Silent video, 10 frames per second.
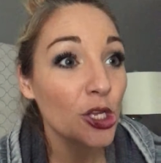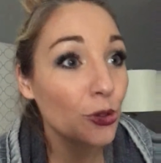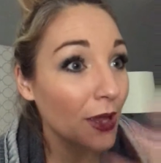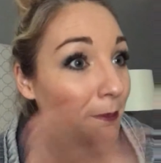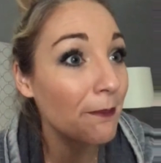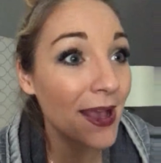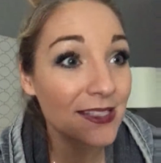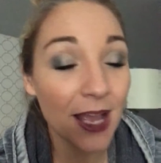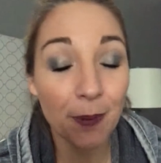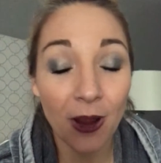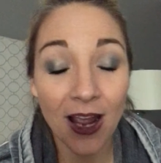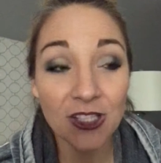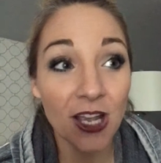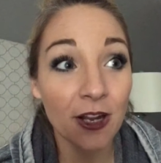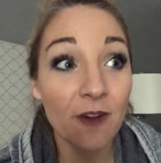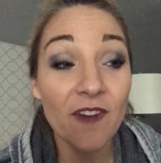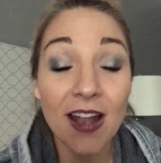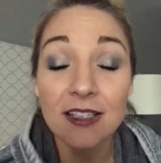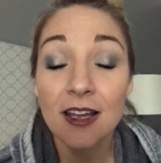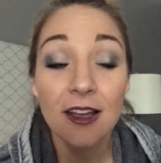You can mess up your eyeshadow. In
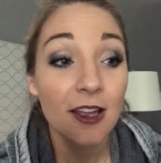fact,